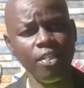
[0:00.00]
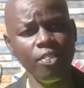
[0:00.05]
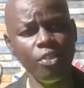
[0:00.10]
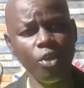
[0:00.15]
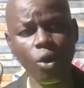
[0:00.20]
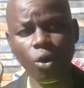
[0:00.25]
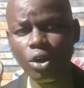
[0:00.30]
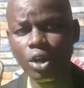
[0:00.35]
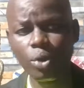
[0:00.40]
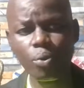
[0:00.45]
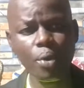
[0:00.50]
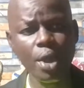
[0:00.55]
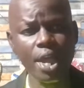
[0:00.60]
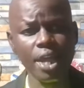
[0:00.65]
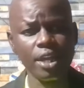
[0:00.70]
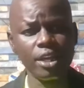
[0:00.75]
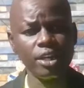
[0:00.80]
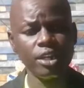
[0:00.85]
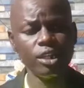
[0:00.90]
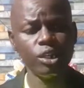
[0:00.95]
The only way
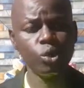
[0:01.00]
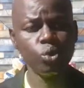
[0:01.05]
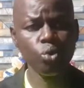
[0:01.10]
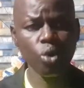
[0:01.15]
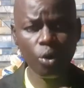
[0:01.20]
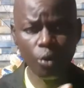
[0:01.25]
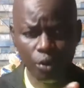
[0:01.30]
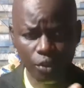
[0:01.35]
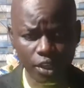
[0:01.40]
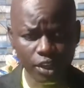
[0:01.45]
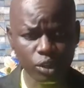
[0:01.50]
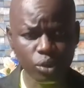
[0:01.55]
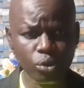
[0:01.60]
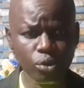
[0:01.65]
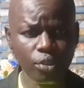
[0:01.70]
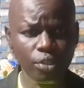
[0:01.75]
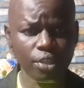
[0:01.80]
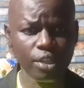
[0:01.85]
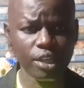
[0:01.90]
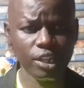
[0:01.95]
to walk with the
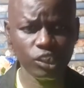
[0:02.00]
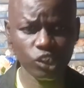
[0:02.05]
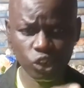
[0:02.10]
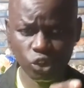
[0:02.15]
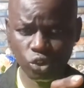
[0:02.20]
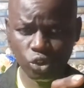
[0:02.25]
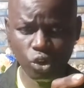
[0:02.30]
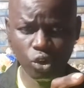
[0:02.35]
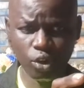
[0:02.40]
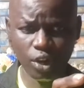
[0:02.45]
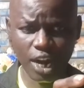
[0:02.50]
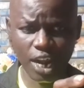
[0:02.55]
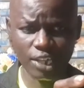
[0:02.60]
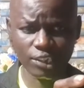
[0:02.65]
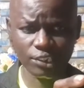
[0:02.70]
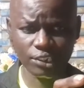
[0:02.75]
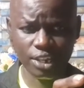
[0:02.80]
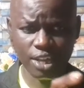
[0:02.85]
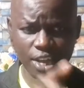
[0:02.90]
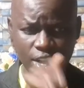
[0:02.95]
truth is to know
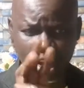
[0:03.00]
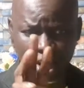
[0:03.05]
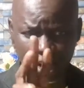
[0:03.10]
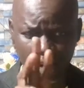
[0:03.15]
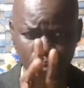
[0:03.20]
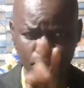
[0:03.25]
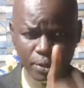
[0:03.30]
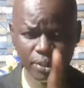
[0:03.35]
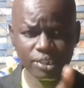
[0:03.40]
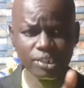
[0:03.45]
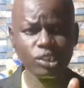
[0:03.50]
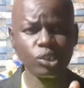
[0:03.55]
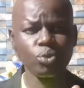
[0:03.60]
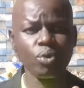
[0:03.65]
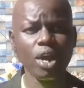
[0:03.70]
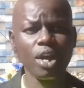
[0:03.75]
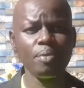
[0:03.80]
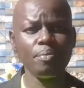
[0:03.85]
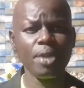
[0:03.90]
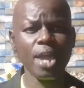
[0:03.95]
Christ. Repeat this
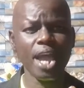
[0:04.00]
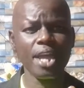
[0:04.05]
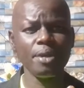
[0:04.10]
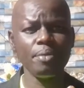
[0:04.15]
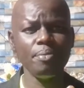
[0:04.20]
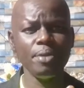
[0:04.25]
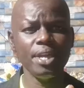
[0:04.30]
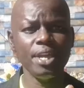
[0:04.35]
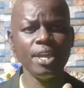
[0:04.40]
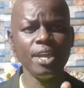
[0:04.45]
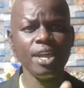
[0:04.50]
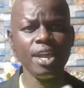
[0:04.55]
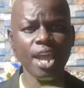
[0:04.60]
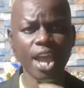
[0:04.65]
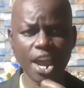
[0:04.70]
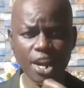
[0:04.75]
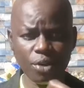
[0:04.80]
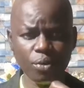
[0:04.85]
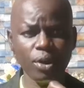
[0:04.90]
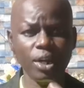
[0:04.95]
word behind me
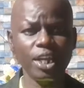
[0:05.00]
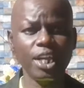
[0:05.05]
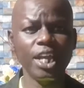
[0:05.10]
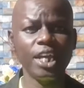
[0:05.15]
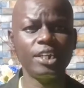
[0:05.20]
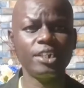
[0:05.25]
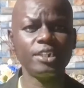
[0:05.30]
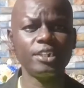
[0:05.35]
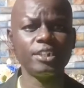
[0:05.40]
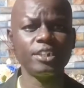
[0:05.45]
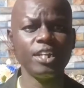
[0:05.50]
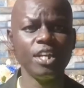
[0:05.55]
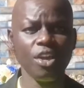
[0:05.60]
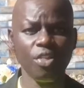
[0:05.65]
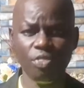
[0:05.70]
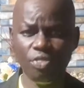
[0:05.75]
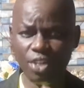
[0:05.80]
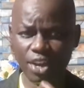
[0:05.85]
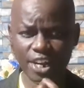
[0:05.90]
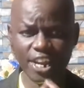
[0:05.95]
and you will get
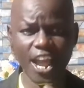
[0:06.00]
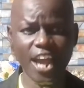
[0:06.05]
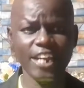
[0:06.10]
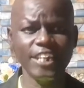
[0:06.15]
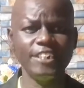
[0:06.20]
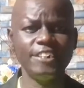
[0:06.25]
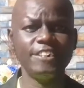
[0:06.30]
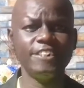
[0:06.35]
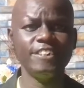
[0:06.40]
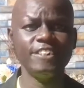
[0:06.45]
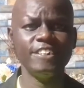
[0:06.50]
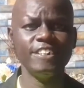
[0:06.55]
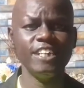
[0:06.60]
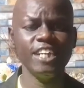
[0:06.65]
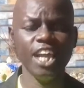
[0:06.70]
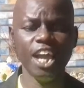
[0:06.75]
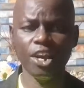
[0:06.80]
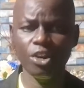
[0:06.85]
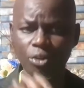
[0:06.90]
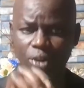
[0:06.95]
the reality.
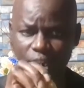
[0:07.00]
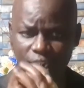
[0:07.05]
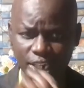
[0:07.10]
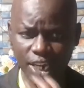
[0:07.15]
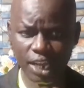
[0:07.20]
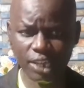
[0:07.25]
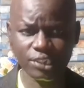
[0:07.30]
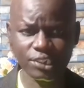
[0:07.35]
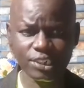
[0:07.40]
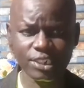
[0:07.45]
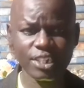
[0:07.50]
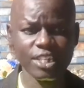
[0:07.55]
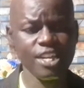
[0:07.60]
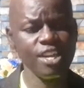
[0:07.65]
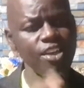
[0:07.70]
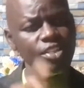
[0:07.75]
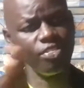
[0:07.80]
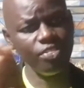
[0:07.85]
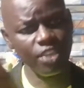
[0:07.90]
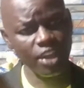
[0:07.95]
And you will test
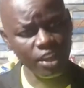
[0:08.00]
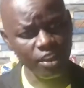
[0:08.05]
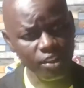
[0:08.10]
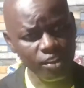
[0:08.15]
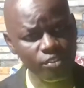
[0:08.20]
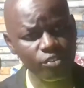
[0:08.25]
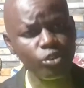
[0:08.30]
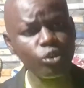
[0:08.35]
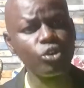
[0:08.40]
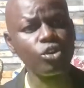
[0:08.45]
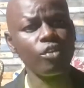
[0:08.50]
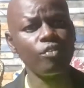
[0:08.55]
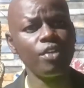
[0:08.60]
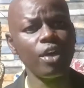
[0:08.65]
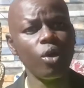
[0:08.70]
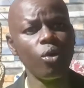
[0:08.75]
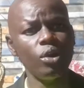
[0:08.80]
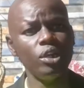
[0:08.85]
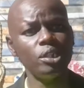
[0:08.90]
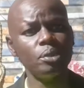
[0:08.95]
the fruit of the
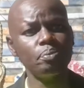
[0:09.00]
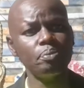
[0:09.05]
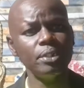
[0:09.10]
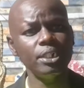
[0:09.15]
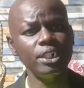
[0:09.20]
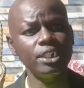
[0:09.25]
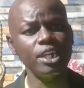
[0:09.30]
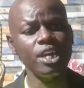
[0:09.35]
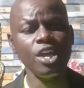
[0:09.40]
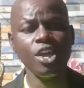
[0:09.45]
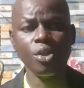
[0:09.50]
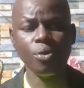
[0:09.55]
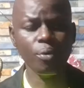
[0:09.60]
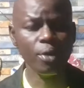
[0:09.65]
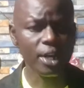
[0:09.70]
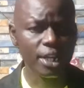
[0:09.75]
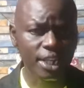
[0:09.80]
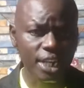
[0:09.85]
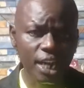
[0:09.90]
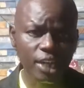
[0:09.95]
Holy Spirit. You
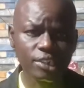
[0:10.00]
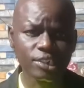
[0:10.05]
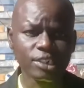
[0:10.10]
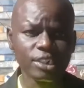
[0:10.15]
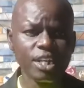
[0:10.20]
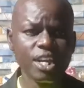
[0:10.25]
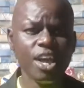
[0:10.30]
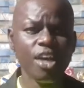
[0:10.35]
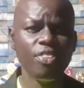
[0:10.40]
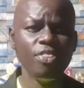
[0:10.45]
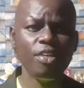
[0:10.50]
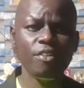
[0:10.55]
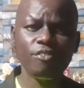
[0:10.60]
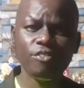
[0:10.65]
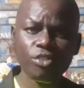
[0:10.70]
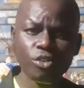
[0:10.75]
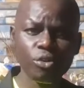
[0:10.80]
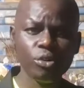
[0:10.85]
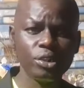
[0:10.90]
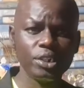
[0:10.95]
will test the
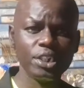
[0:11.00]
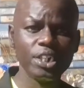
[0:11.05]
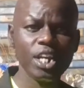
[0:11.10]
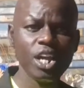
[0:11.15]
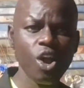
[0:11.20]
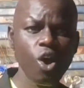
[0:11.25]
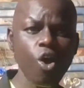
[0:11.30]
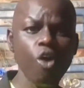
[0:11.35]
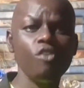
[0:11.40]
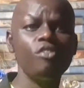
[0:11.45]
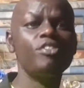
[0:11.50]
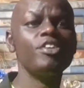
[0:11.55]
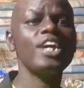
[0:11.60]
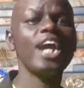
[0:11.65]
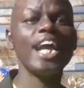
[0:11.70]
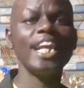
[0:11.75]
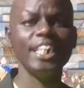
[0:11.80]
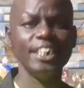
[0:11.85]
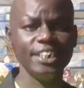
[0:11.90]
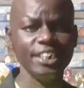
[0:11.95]
fruit of
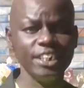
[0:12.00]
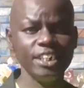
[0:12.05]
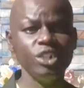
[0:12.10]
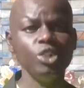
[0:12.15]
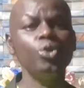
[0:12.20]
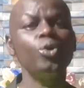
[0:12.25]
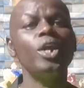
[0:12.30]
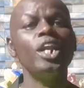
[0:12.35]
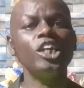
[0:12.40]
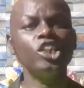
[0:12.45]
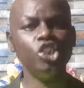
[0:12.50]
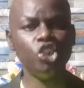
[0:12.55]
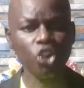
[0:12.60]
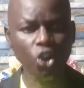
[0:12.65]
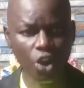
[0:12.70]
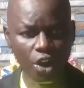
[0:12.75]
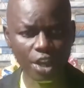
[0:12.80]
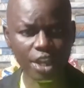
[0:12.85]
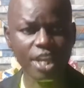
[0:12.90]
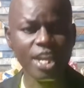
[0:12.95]
reality. You will
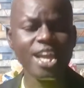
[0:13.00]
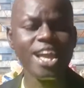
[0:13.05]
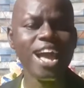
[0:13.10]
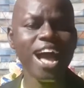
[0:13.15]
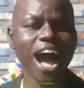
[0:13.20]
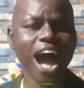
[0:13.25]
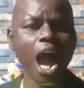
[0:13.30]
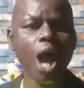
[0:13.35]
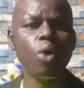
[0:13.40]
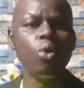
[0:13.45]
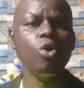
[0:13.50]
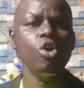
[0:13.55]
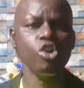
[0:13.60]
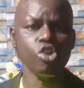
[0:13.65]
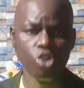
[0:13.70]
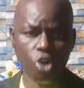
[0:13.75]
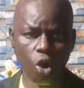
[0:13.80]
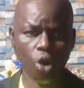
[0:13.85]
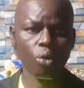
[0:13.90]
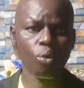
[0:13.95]
enjoy how
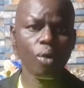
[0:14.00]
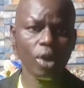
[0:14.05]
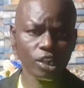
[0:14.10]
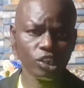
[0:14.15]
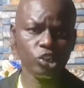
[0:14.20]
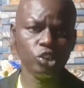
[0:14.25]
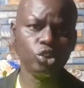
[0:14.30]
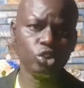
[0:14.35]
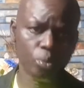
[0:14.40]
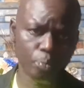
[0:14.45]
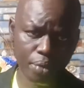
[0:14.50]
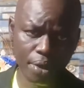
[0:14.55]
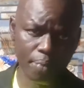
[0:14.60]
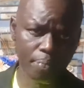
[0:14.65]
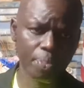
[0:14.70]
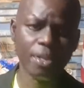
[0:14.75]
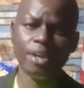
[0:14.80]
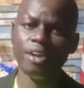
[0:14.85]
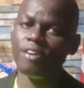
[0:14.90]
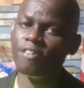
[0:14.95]
God wants you to be.
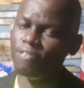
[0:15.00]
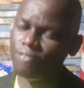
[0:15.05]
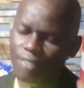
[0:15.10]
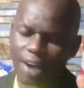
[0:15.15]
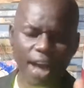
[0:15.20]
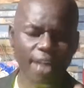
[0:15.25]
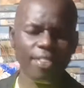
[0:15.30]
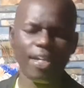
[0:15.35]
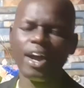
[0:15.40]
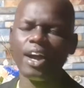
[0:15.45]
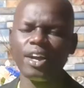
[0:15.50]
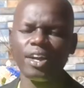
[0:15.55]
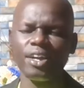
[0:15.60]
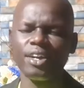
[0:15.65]
Father,